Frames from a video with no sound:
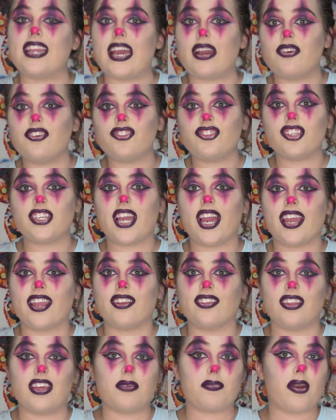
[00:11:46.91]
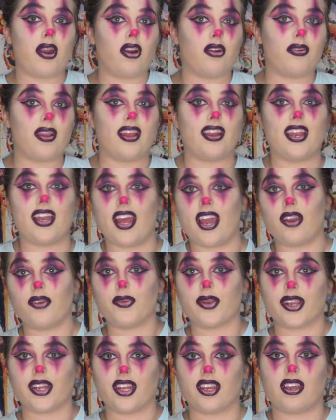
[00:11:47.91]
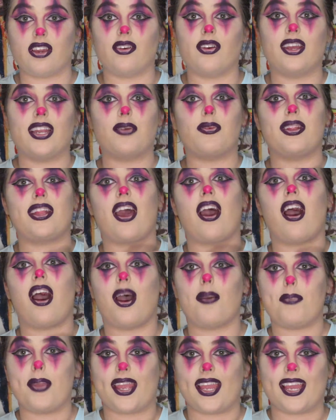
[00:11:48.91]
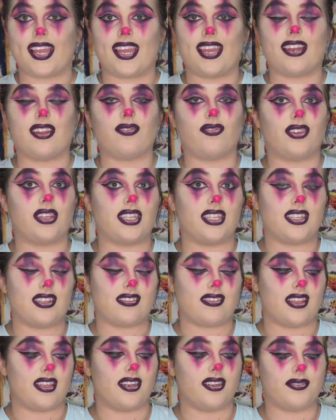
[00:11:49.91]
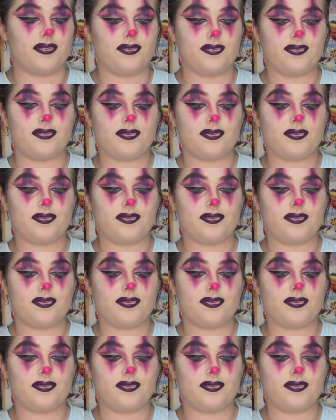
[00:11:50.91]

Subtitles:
now once you got your lip all rounded out, we're going to go in with that hot pink again and fill in the center.